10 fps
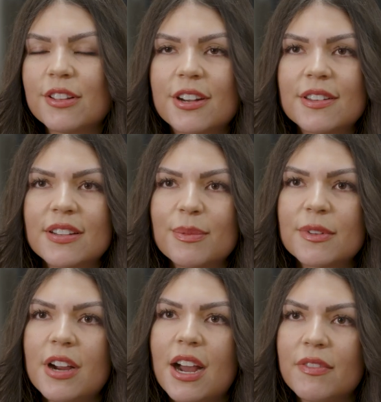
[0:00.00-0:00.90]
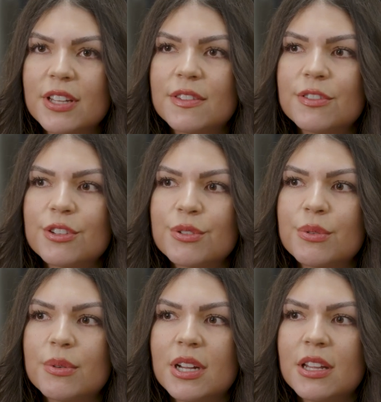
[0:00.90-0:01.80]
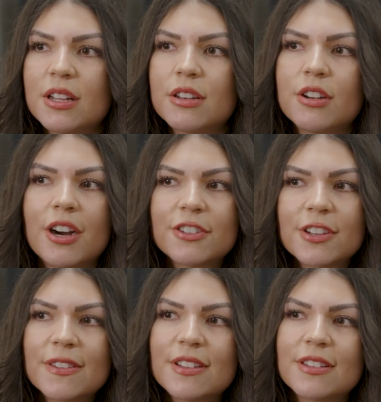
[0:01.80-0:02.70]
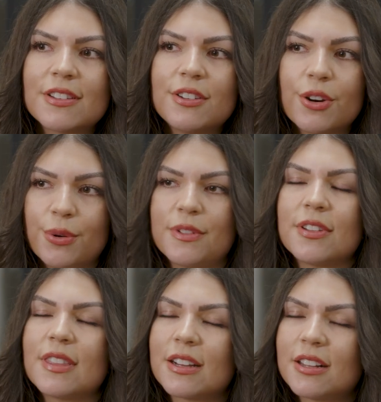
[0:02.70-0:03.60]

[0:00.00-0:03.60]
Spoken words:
a lot of times they're having to not just to go to the